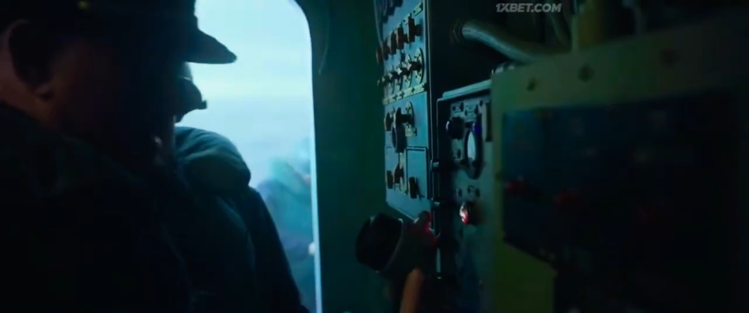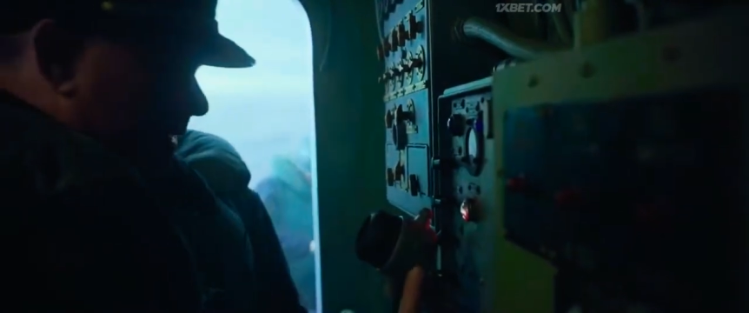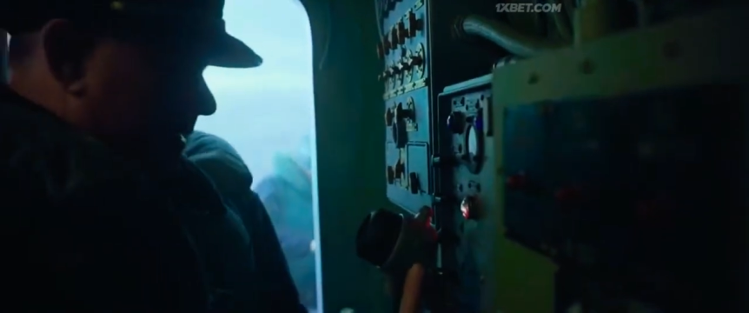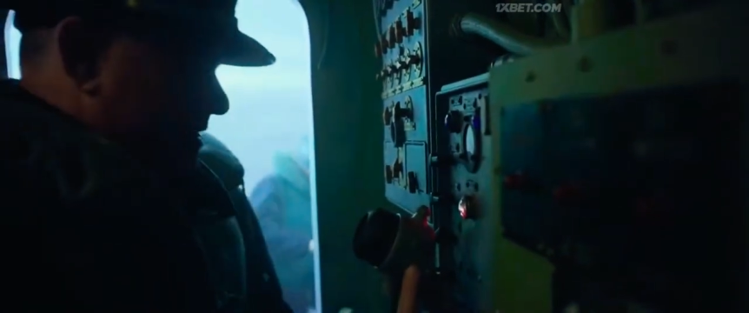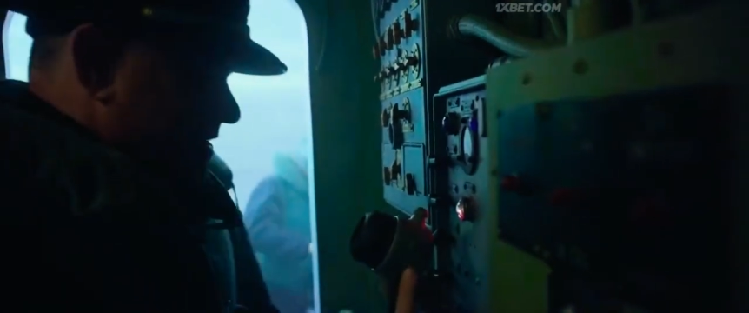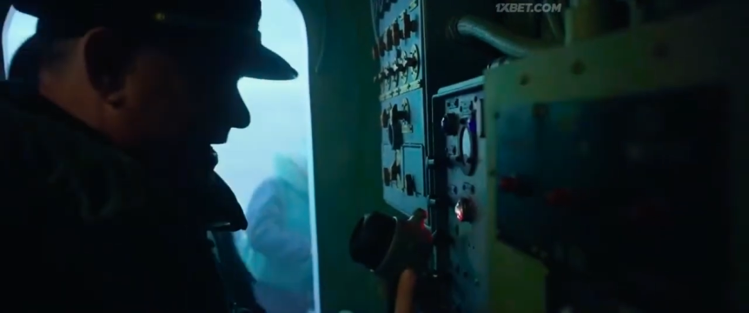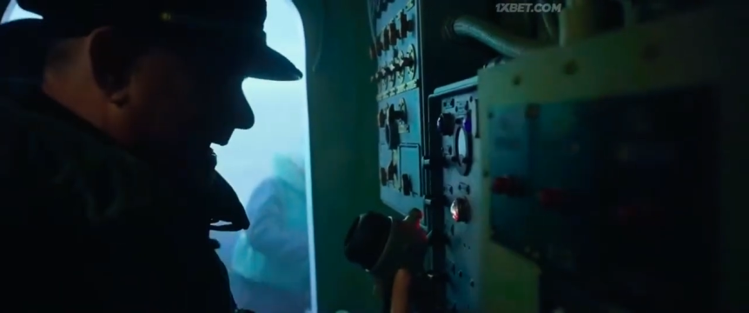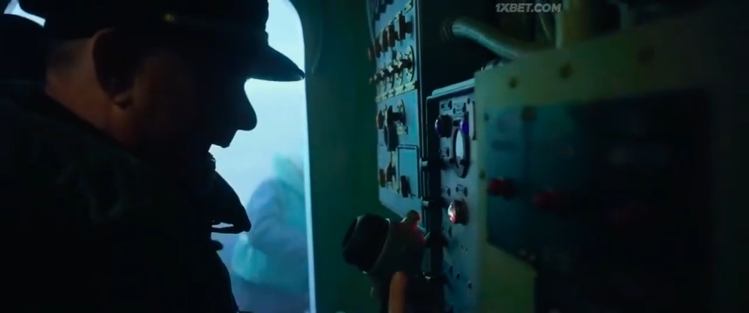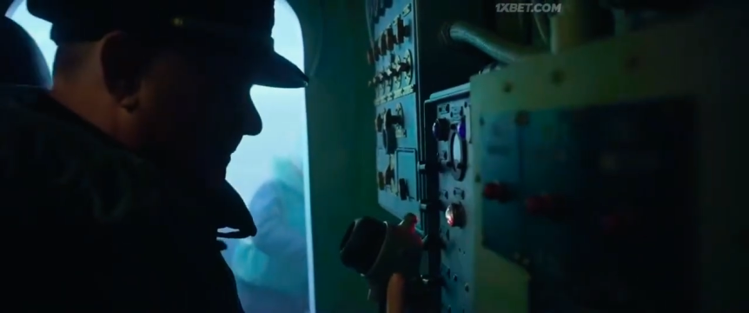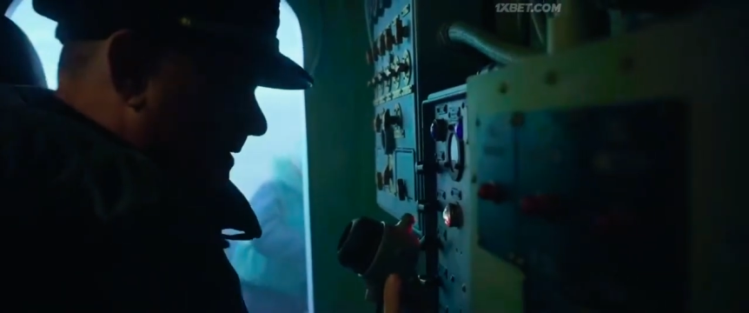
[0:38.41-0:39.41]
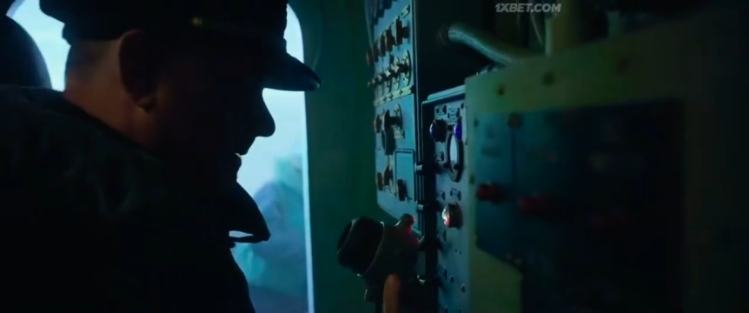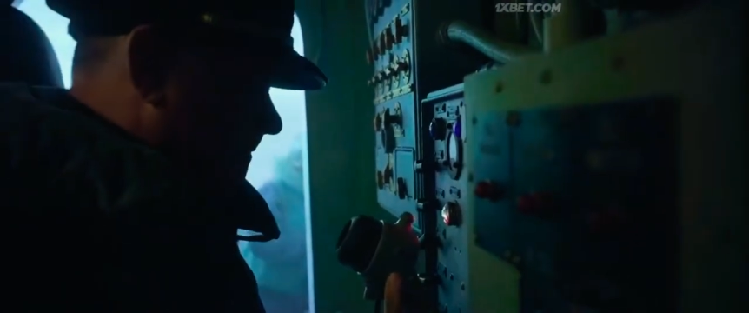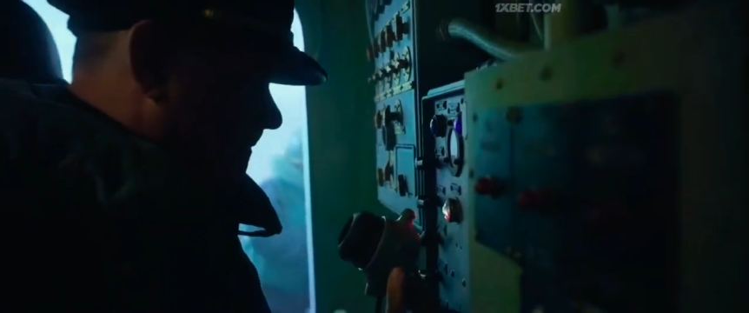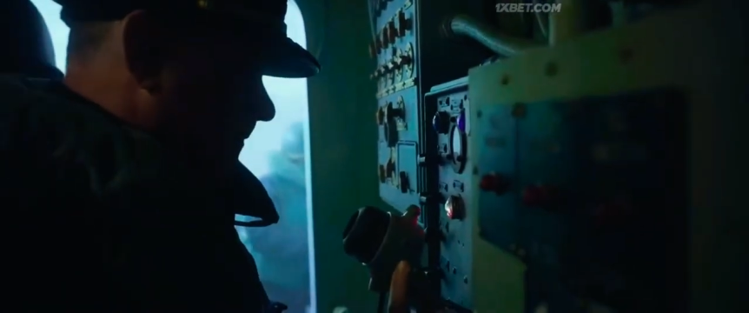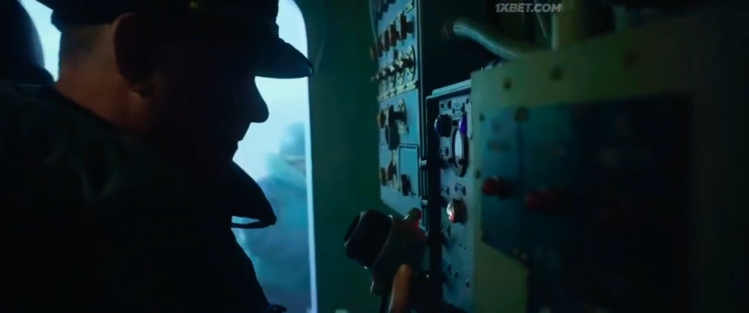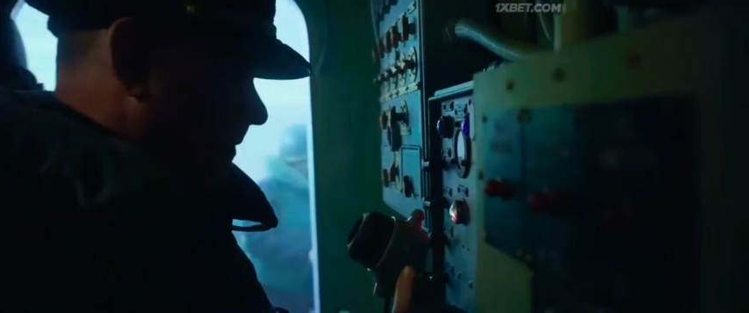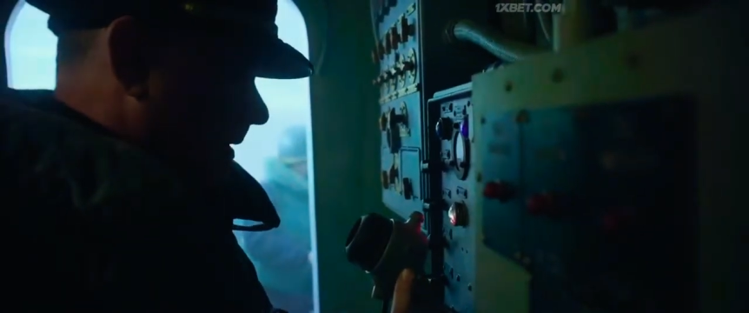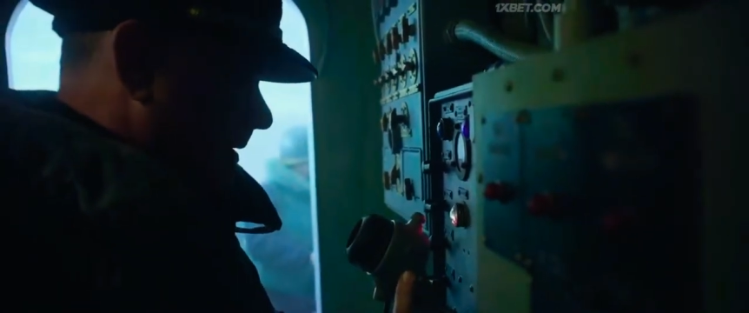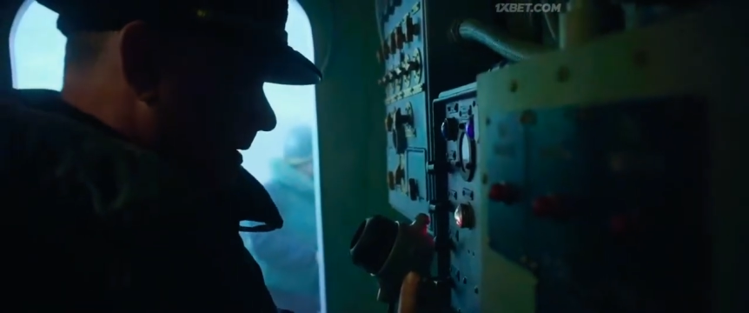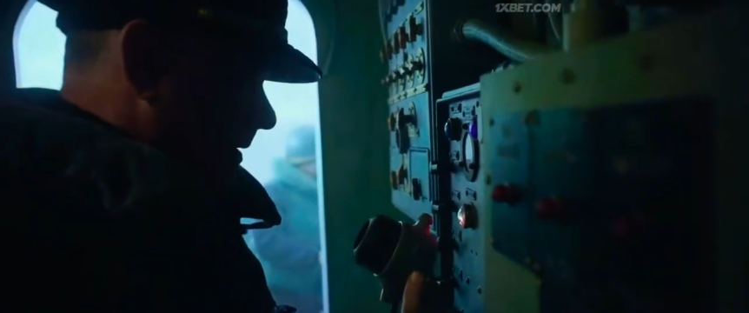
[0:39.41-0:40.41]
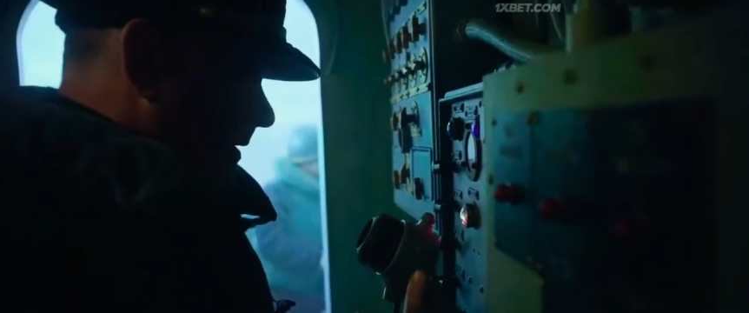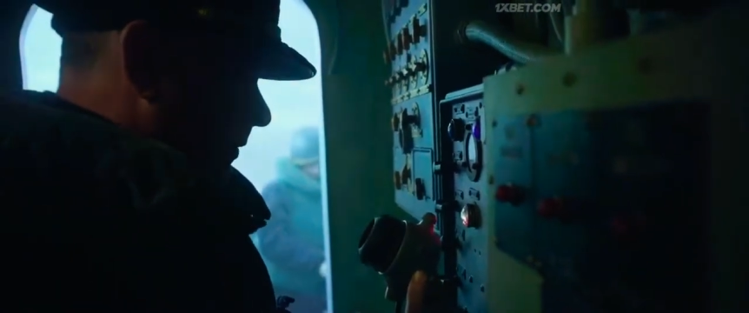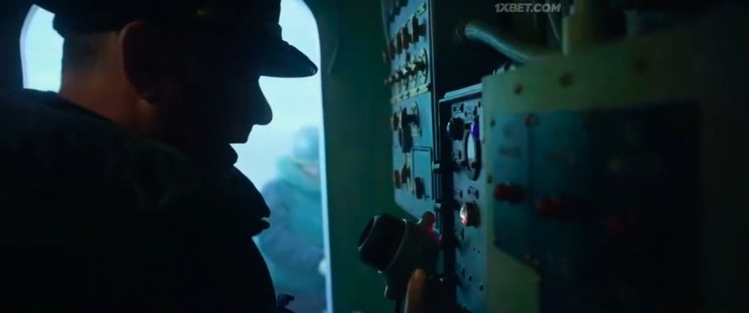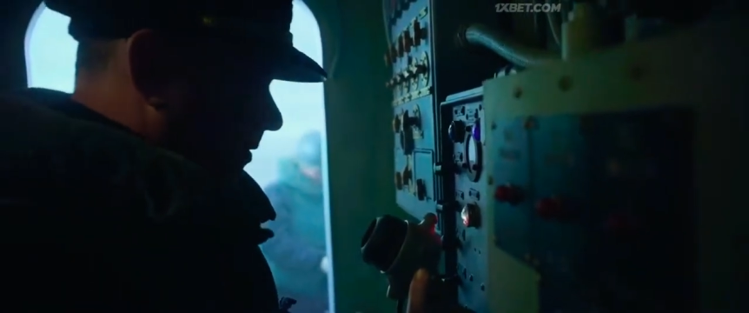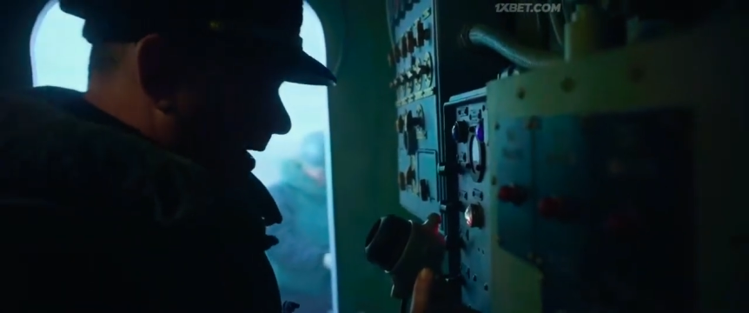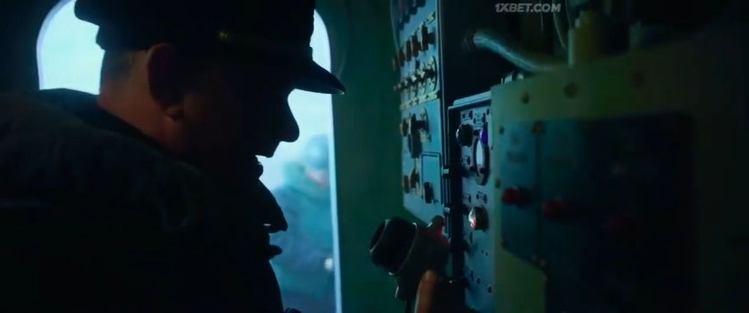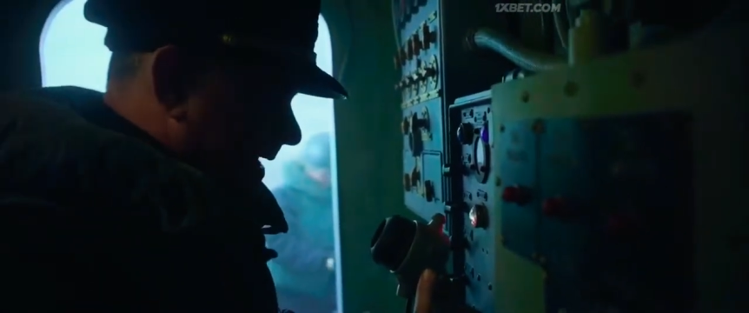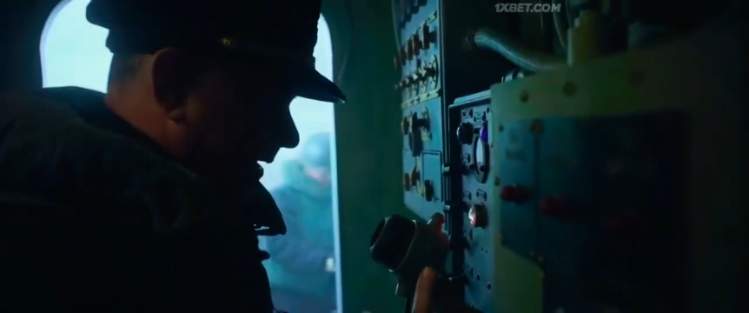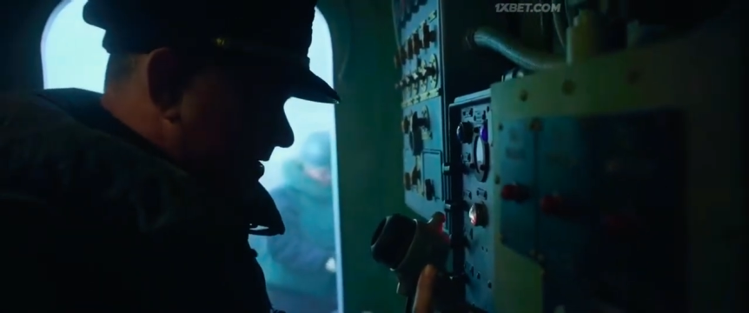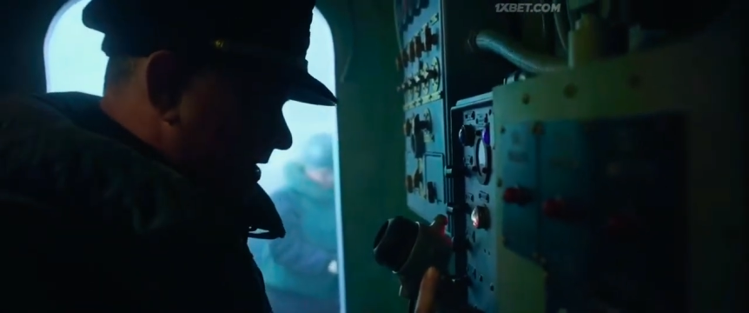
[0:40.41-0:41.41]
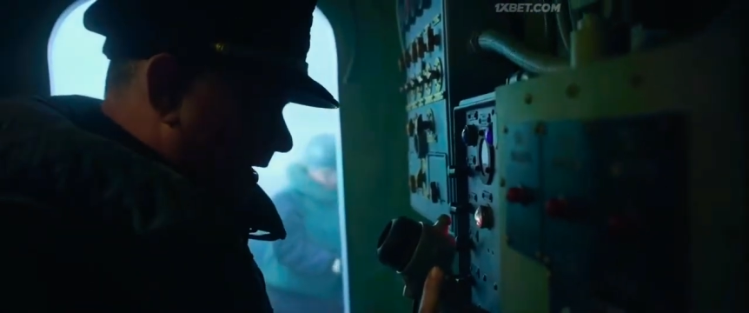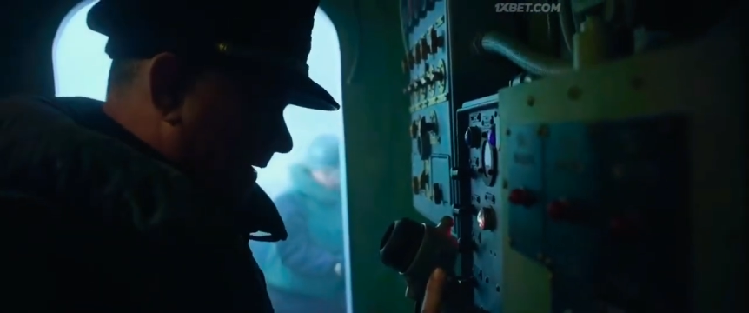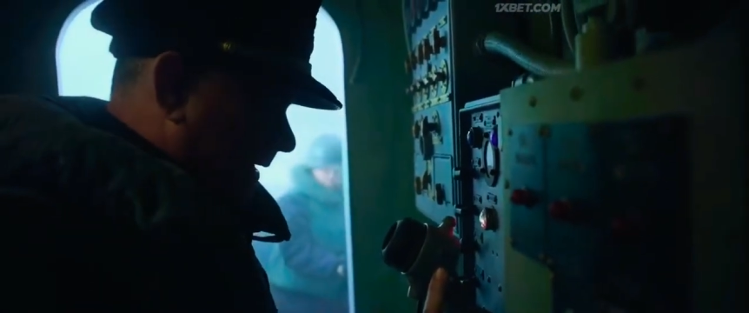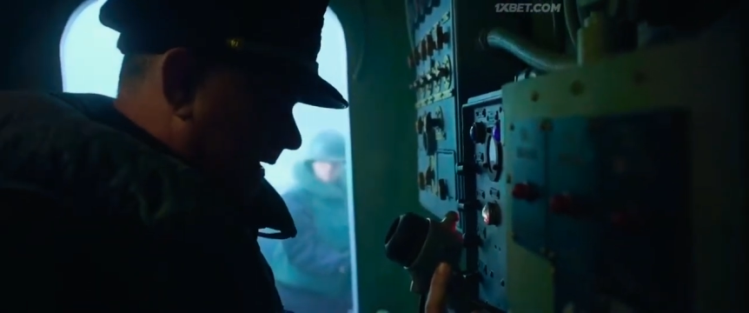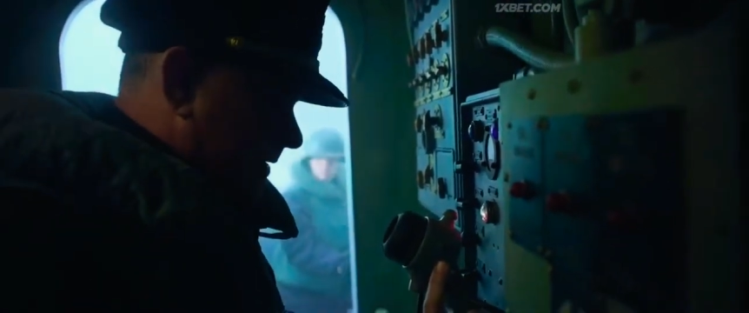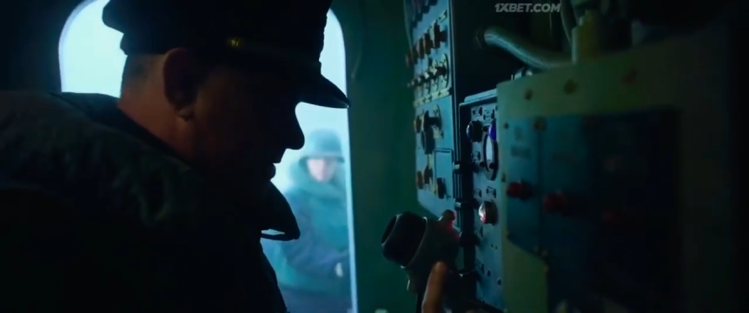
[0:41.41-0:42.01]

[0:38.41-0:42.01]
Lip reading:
Nobody's mouth can be seen.